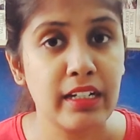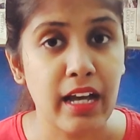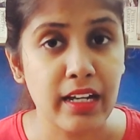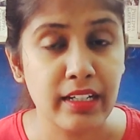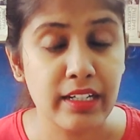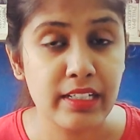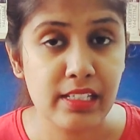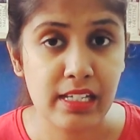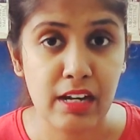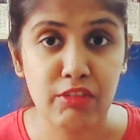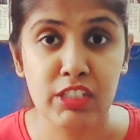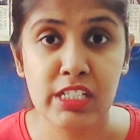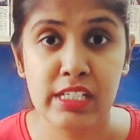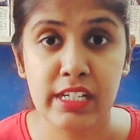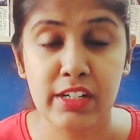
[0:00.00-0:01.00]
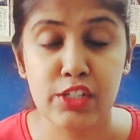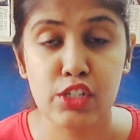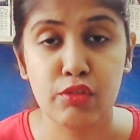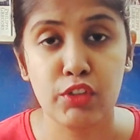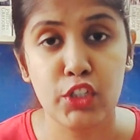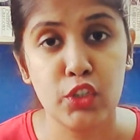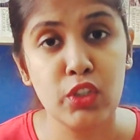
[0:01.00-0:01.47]
Dante Discover the Secrets
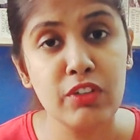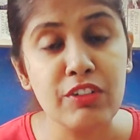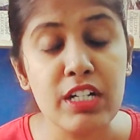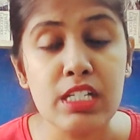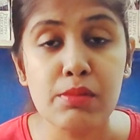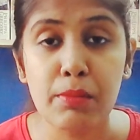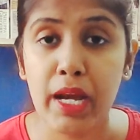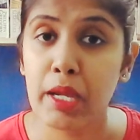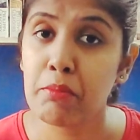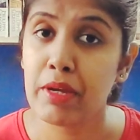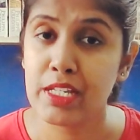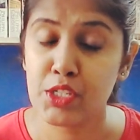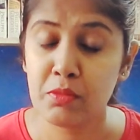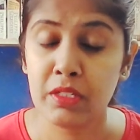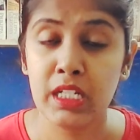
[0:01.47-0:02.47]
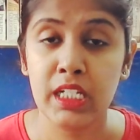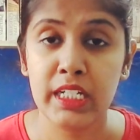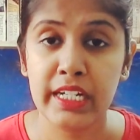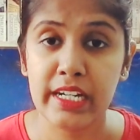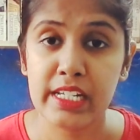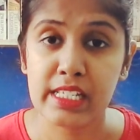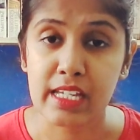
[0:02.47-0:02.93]
of the Universe by Benjamin
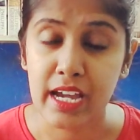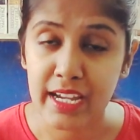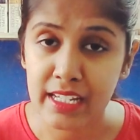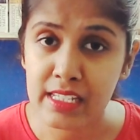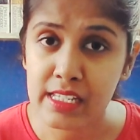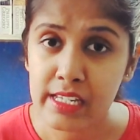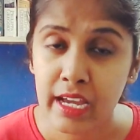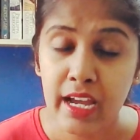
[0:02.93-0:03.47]
Alirio Science.